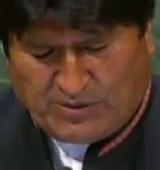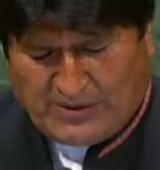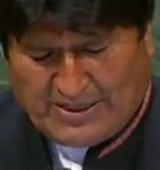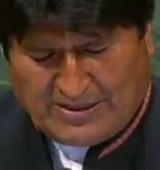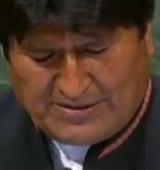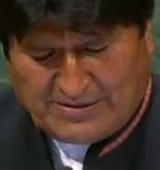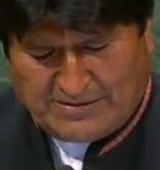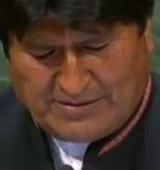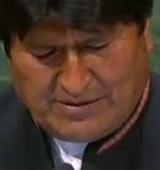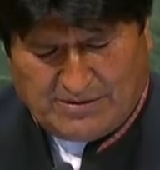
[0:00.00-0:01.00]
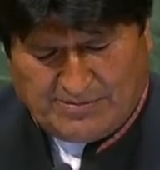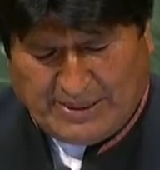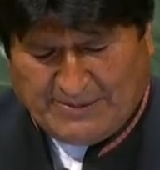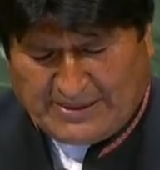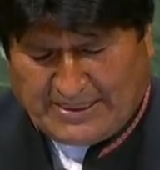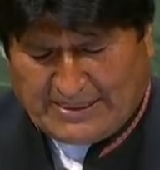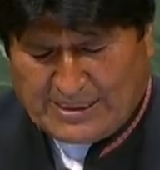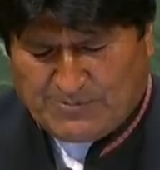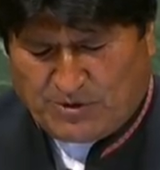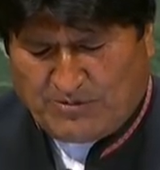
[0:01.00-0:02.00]
directly or even
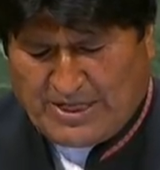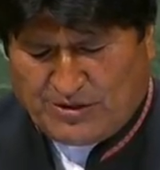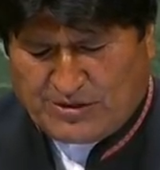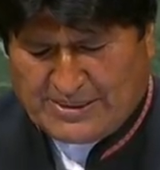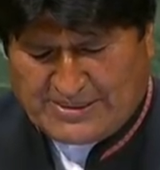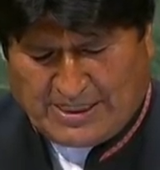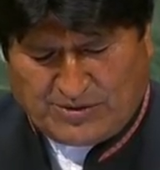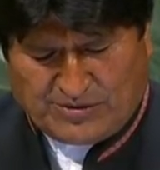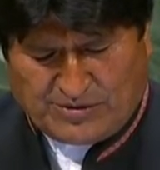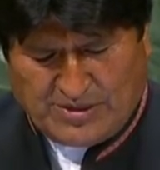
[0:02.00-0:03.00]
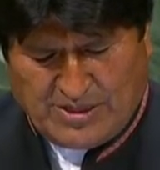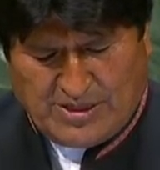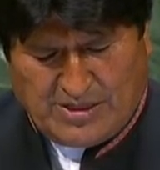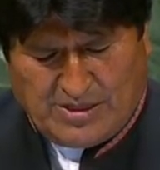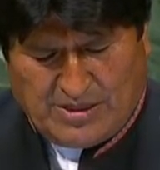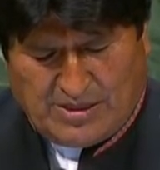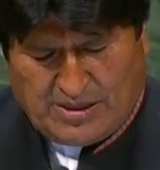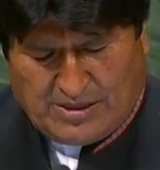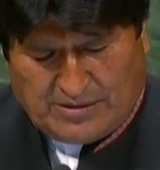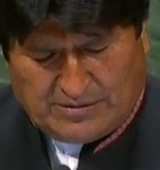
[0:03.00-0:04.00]
indirectly are perpetrated by various
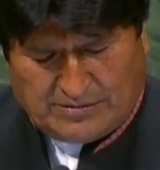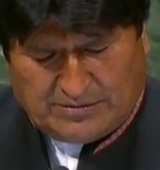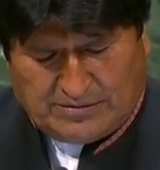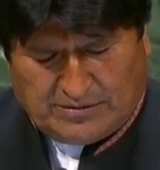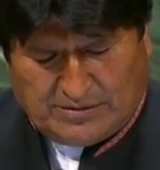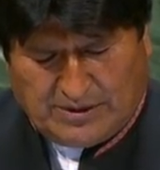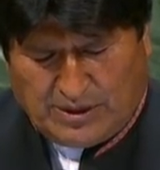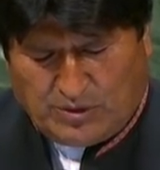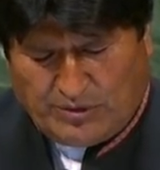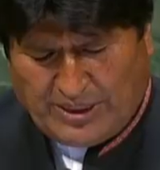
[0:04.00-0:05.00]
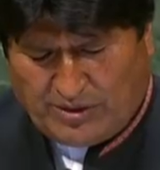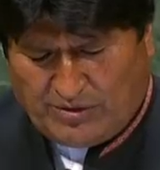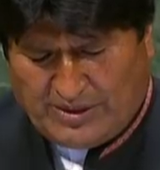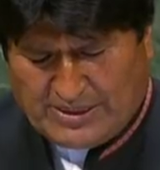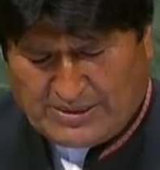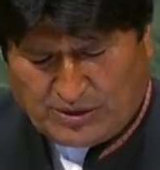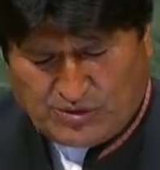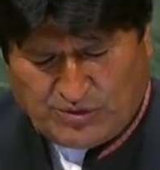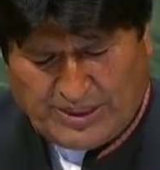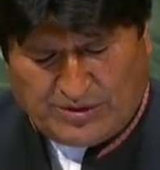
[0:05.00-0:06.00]
states,
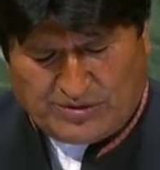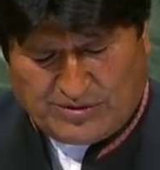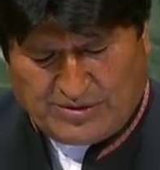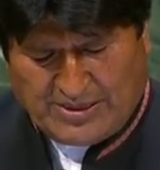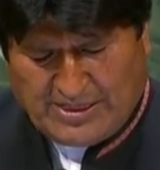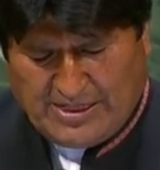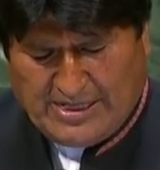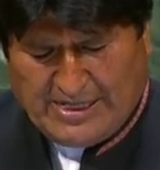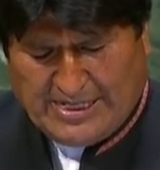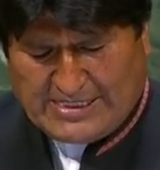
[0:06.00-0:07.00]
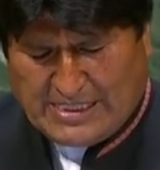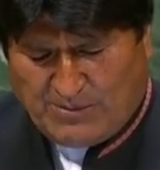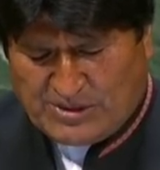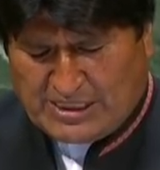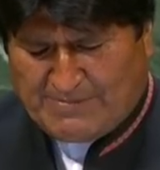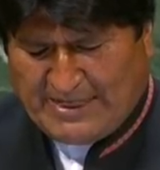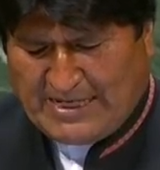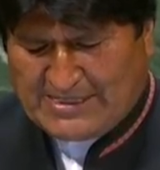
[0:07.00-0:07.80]
including the United States.